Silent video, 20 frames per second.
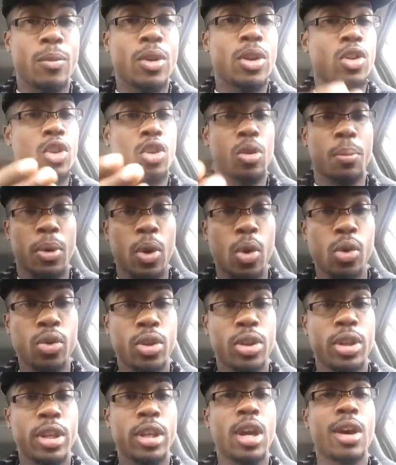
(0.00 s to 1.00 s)
Because
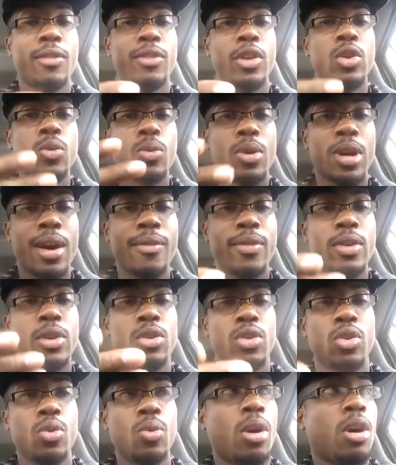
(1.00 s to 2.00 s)
supposedly of the new
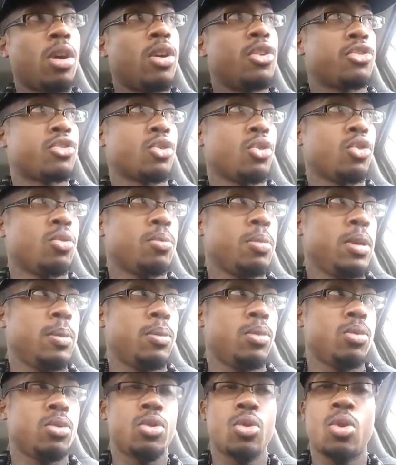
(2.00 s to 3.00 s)
covenant, you are his chosen people.